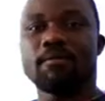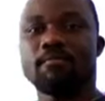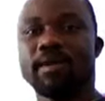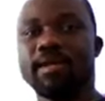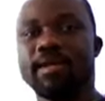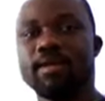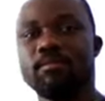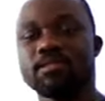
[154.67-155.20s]

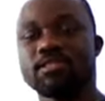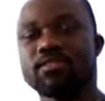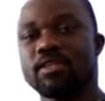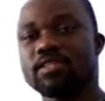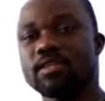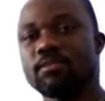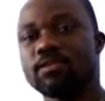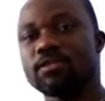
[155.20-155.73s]
My name is
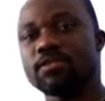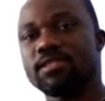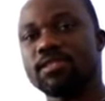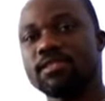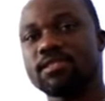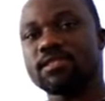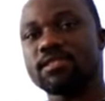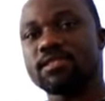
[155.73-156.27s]
Drechabo
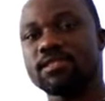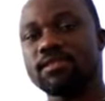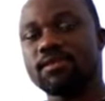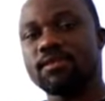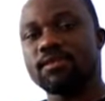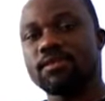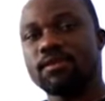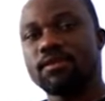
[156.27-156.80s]
Trinit Caesar.
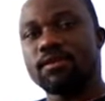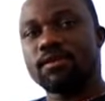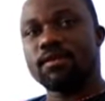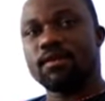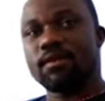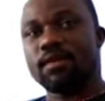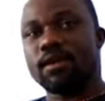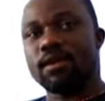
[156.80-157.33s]

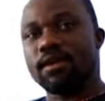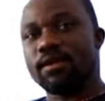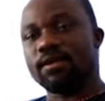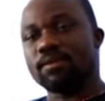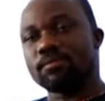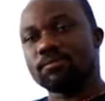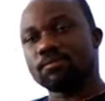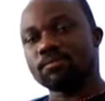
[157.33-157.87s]
I
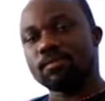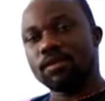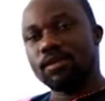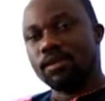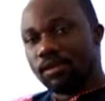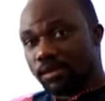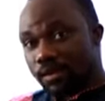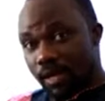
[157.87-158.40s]
am
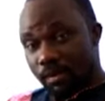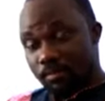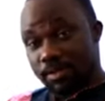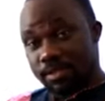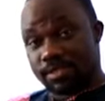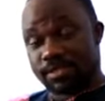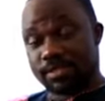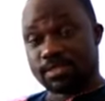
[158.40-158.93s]
a
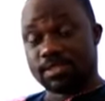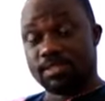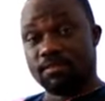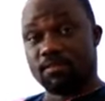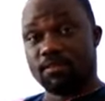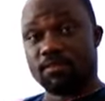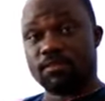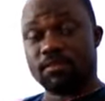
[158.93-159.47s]
business
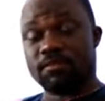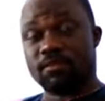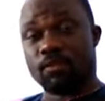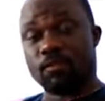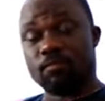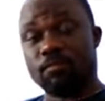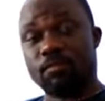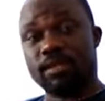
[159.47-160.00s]

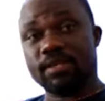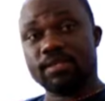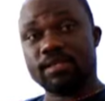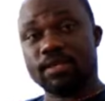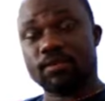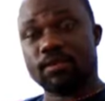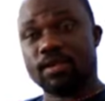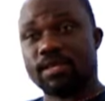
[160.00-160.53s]
development
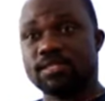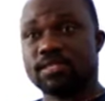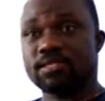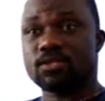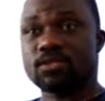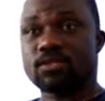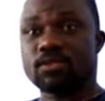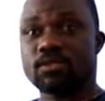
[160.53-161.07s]
and
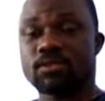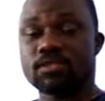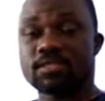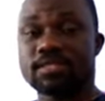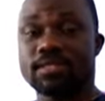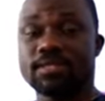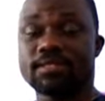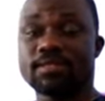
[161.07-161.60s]
organization
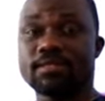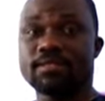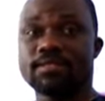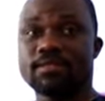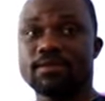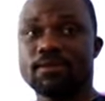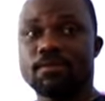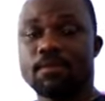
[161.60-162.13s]
consultant.
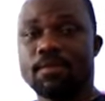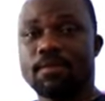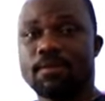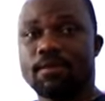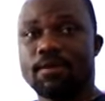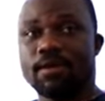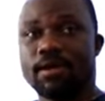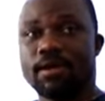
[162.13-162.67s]

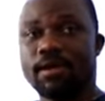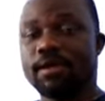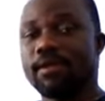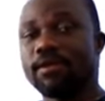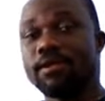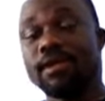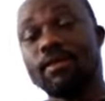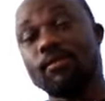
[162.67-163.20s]

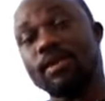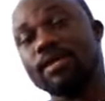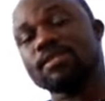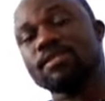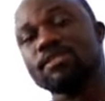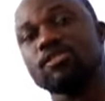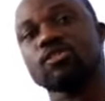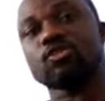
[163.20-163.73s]
I
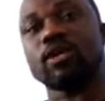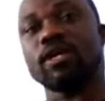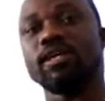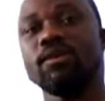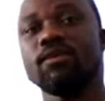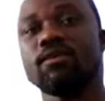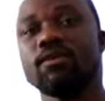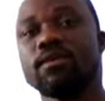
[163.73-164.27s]
direct
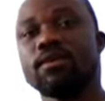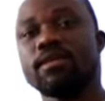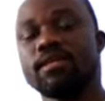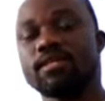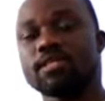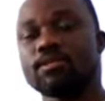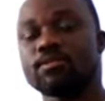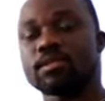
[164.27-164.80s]
Trino
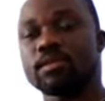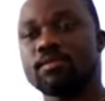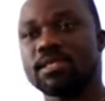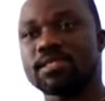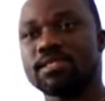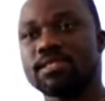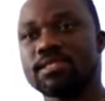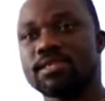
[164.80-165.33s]
Leadership
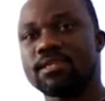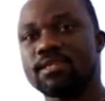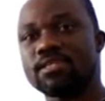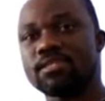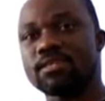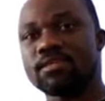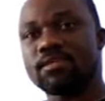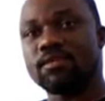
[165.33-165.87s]
Seminars
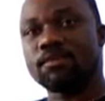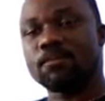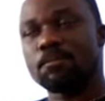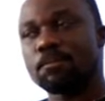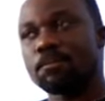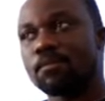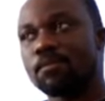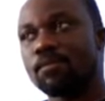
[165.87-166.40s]
International.
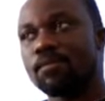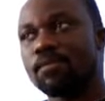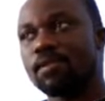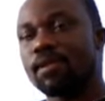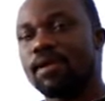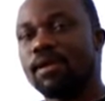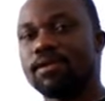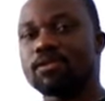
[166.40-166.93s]

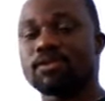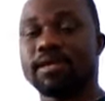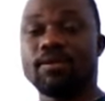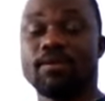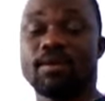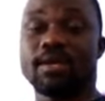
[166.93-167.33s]
And Trino